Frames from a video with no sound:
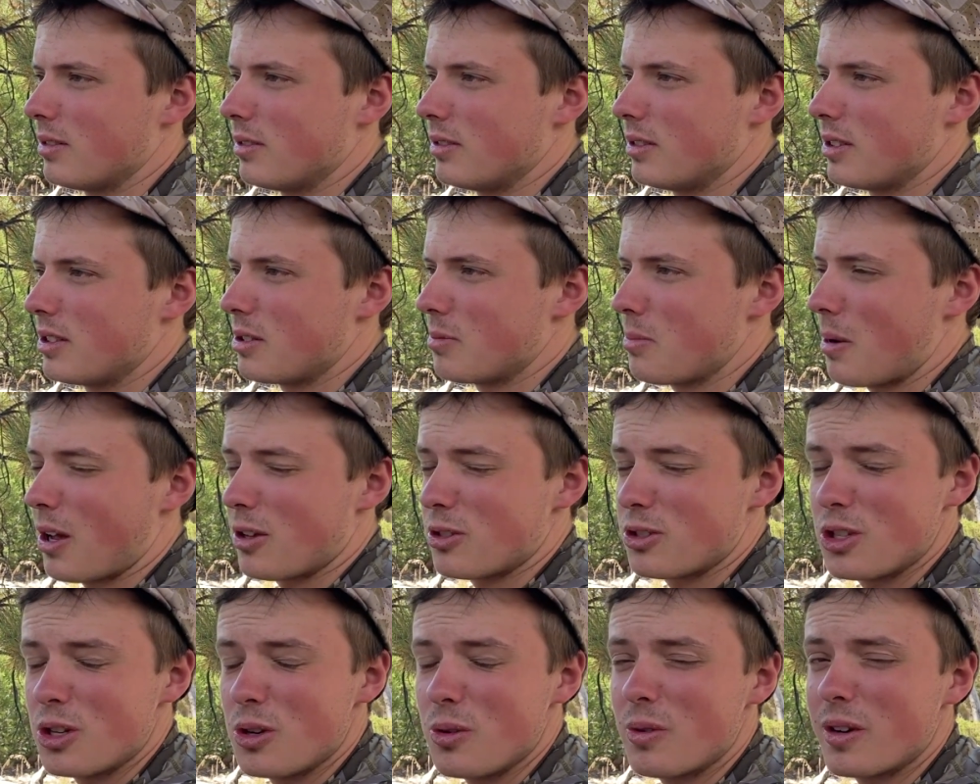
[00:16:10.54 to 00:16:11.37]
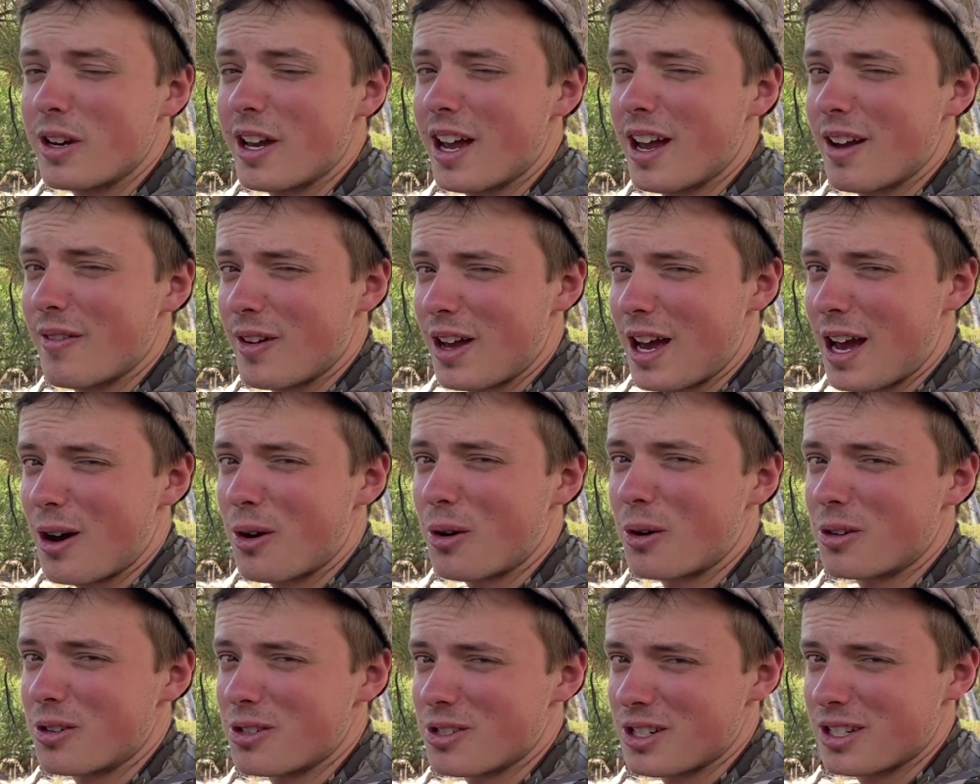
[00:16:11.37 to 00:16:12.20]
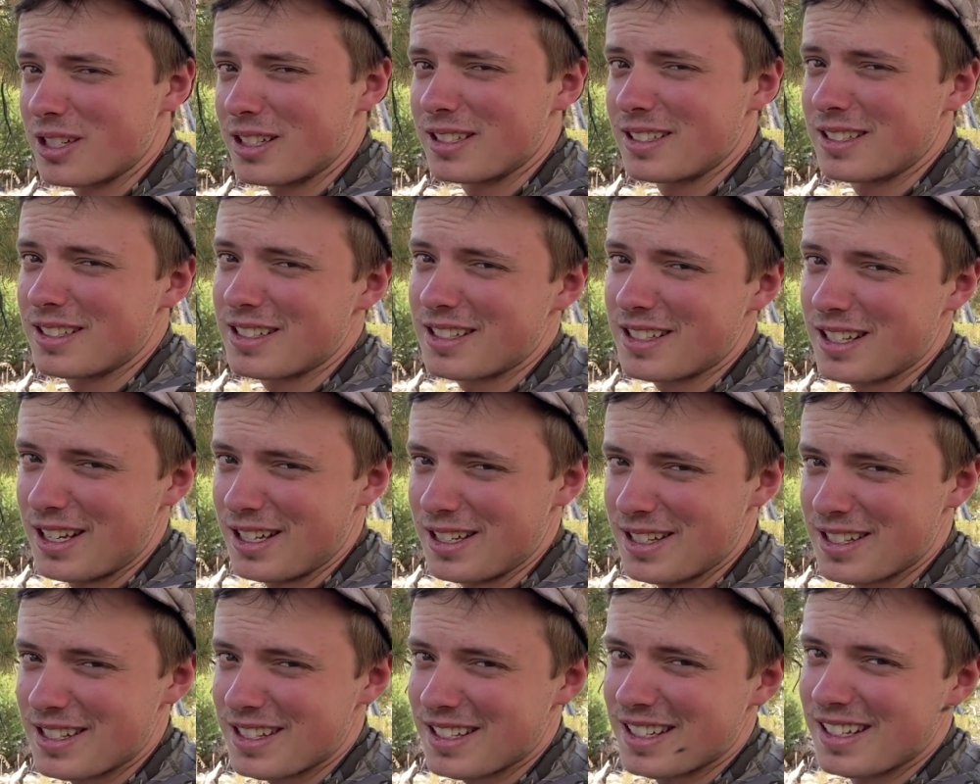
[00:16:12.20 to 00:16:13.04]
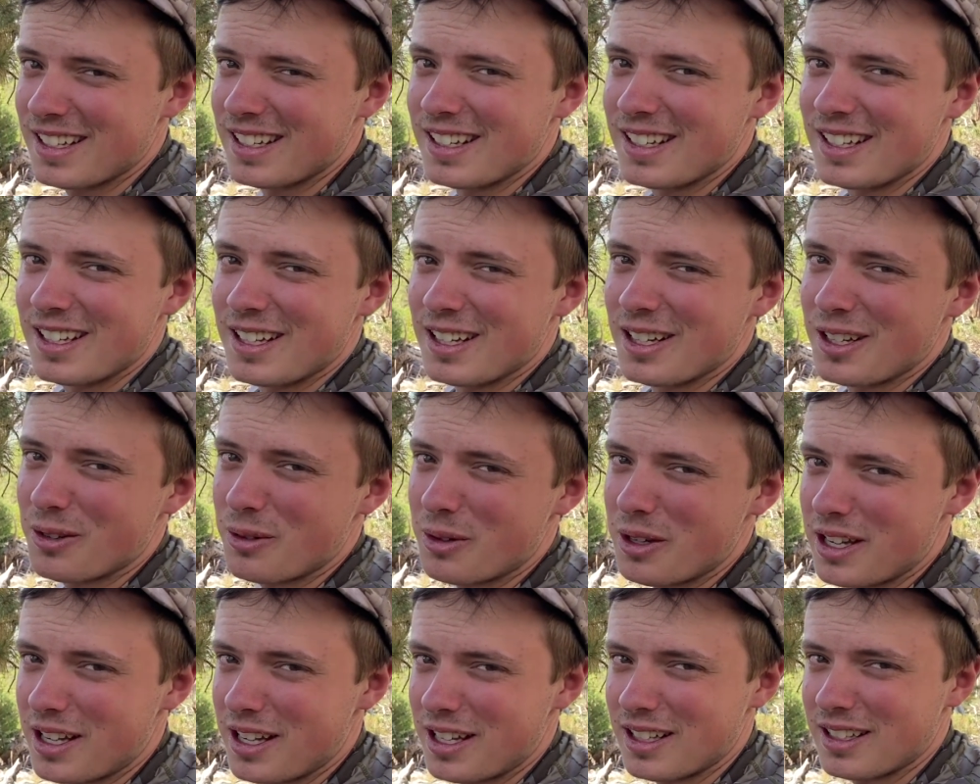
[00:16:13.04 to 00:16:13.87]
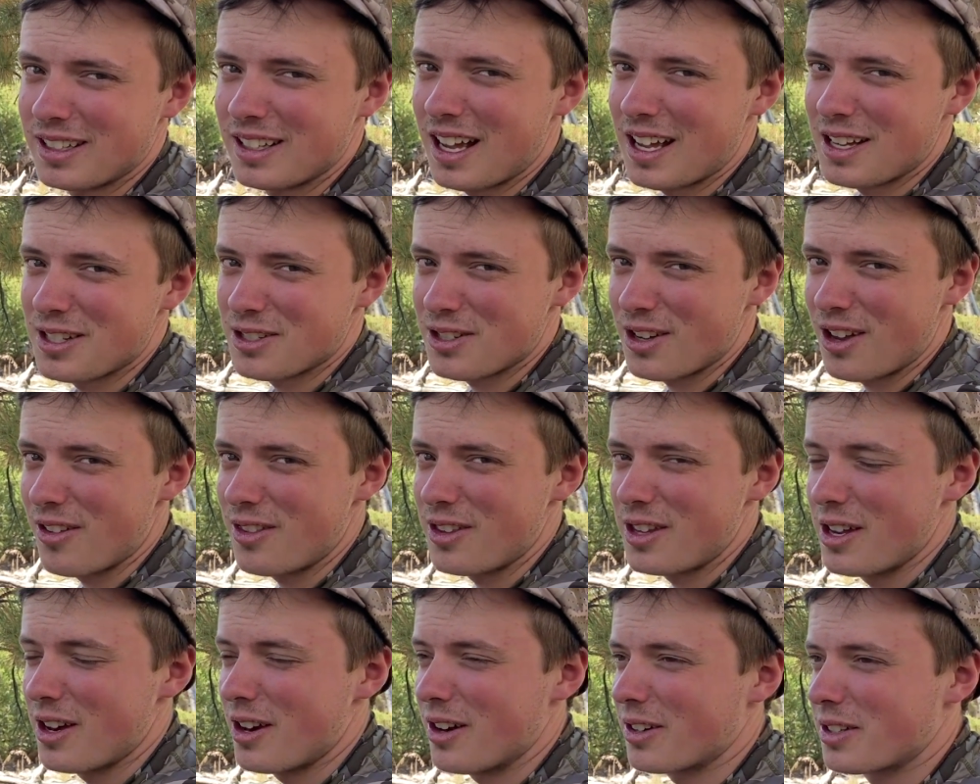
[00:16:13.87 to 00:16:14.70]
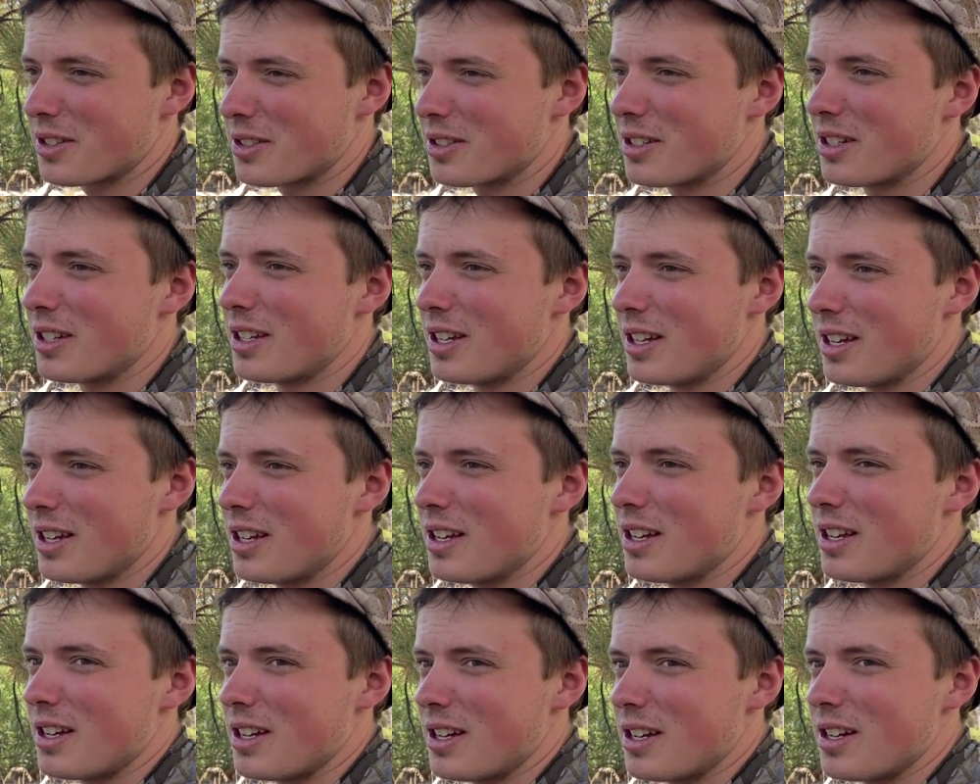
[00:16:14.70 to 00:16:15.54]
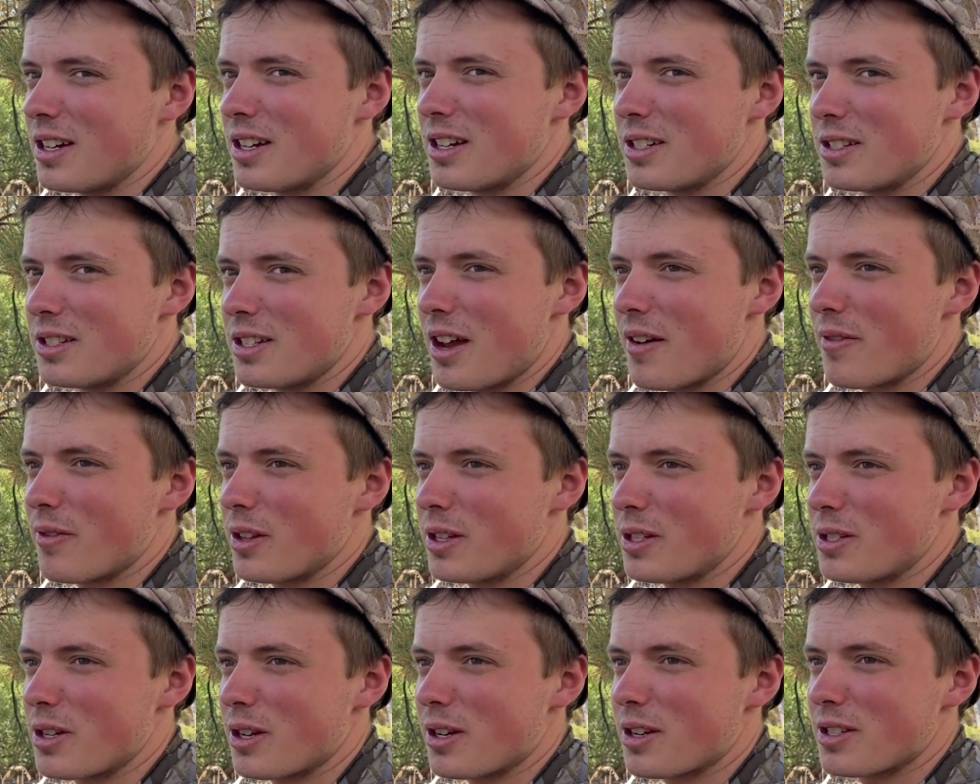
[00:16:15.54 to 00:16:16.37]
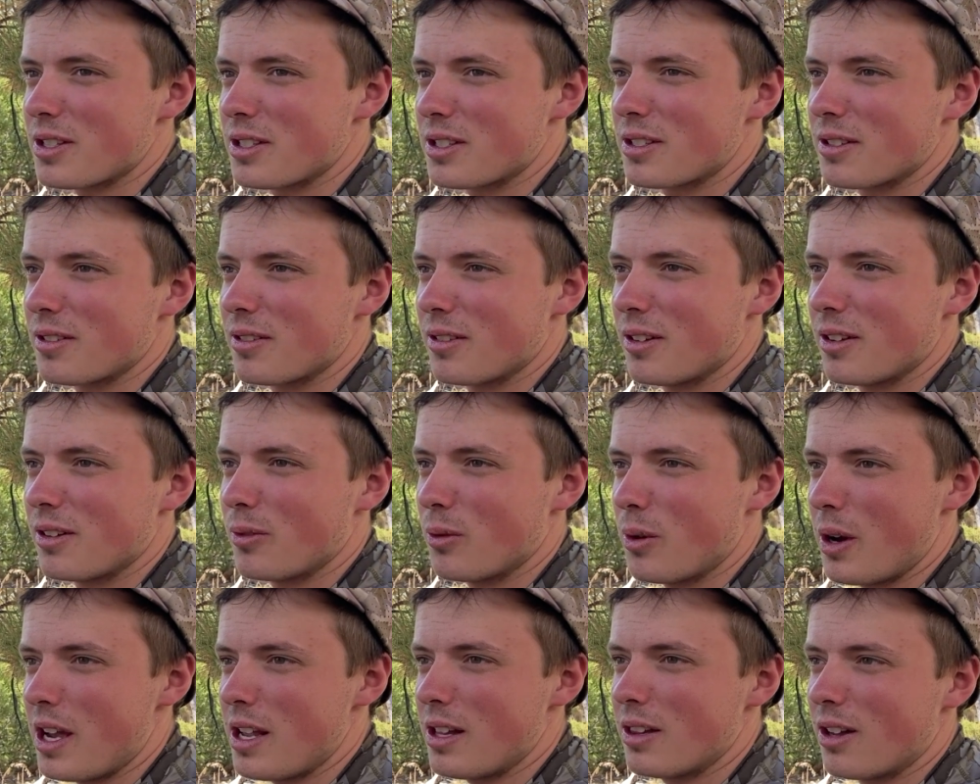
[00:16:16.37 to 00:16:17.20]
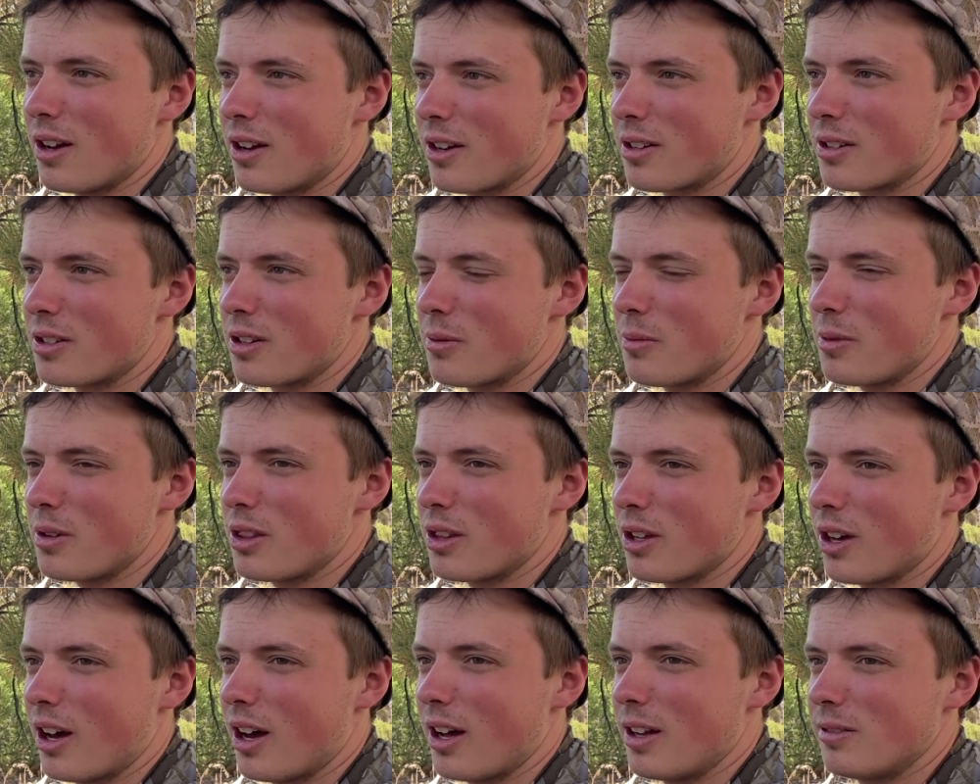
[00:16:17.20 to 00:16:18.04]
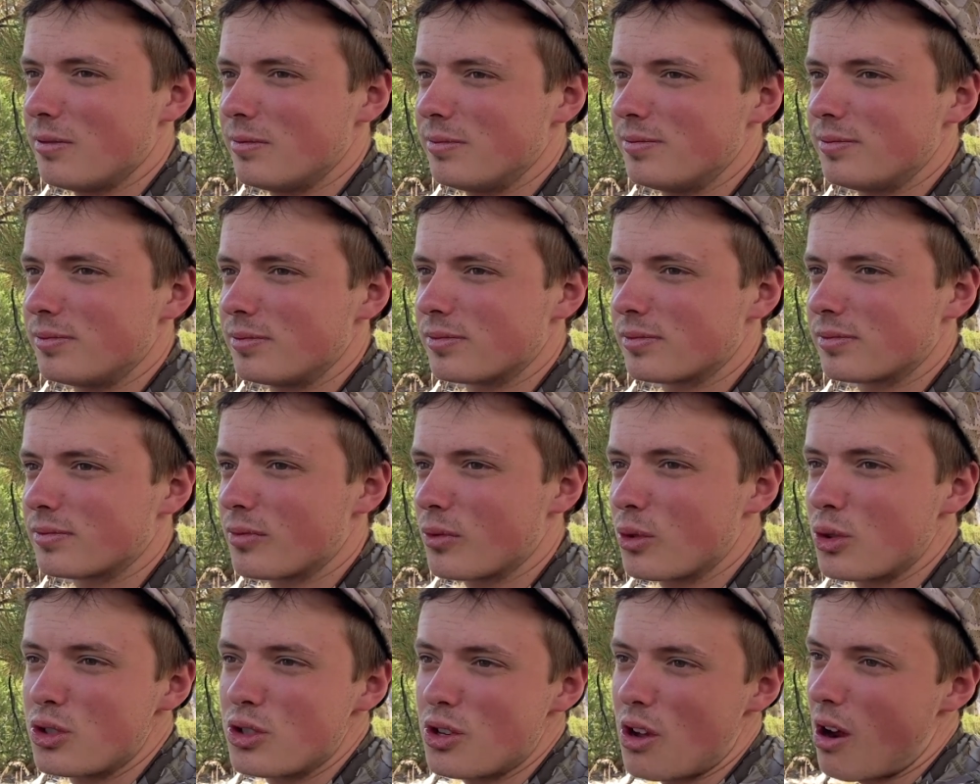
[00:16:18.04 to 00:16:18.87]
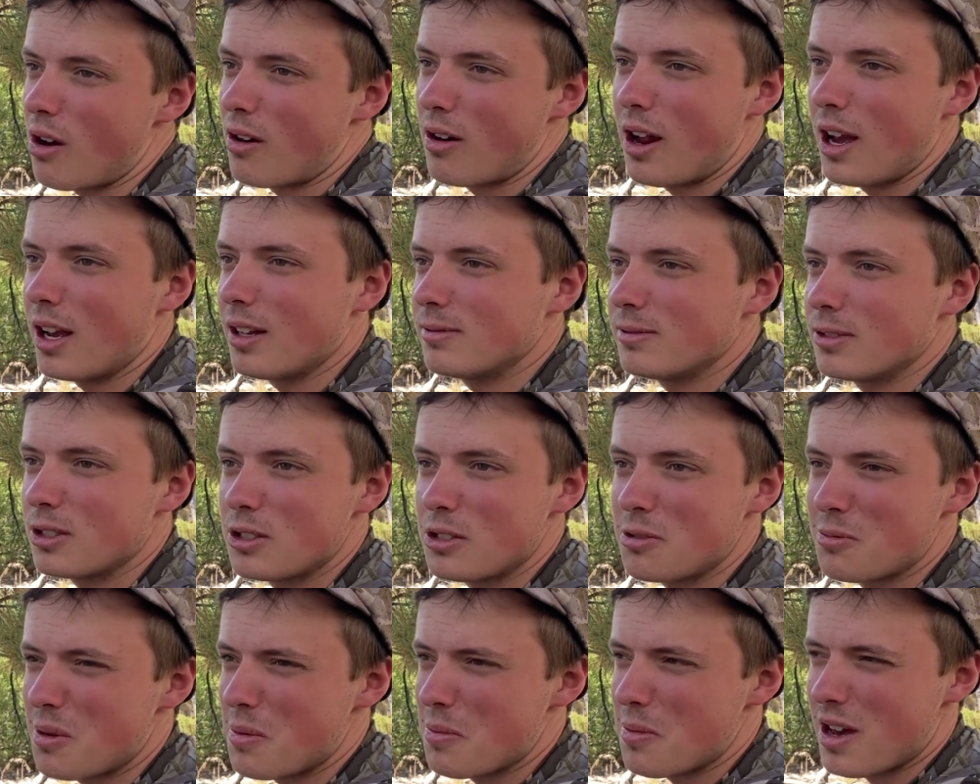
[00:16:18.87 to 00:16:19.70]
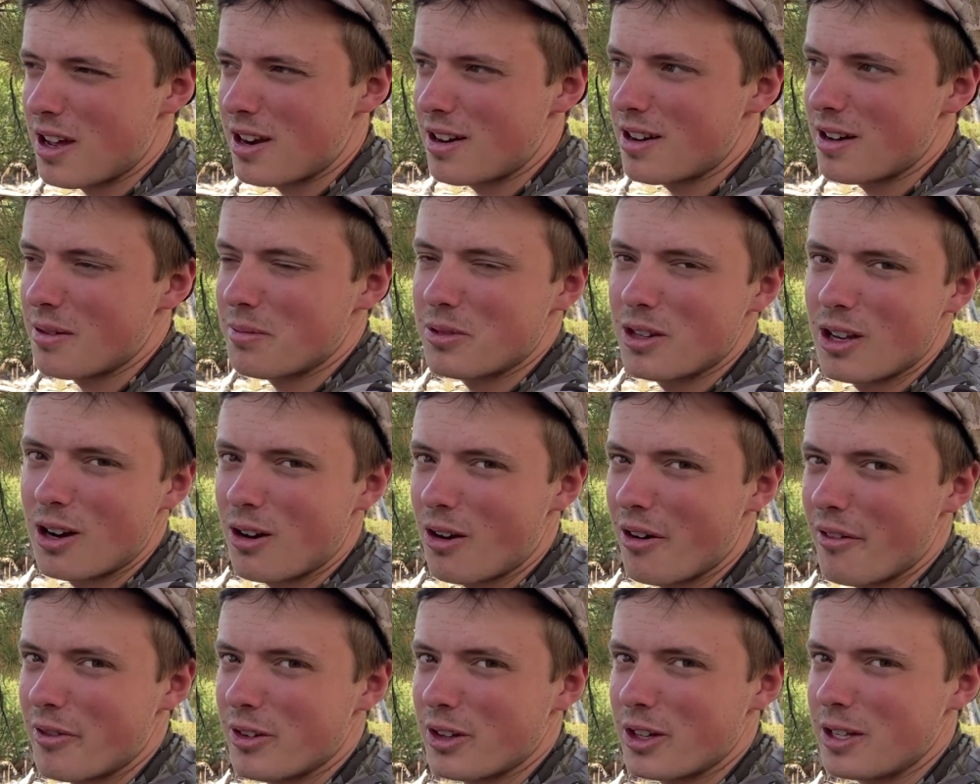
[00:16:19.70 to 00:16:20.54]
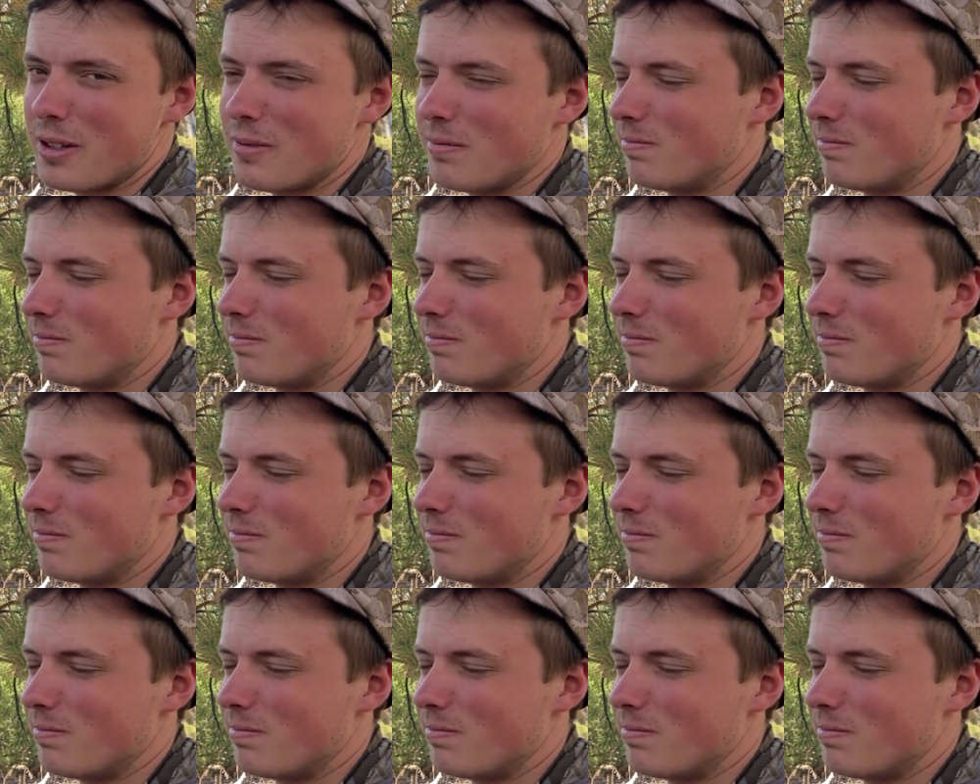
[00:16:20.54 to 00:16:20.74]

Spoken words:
It's about 2.5 hours since we last saw the elk. Definitely took us way longer than we thought. Which is alright. Those should be bedded up there, hopefully.